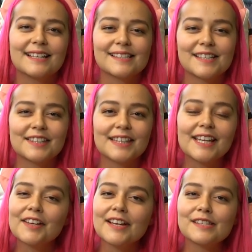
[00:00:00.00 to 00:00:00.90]
So
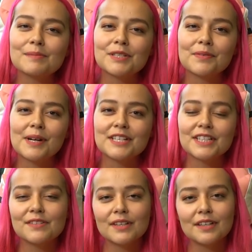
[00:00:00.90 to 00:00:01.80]
thank you guys so much for watching
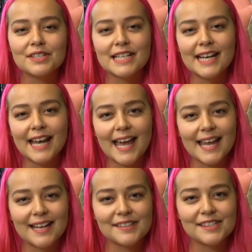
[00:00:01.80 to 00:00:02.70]
this video today
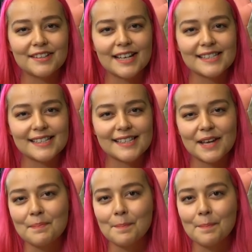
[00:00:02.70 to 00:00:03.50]
and I'll see you guys next time.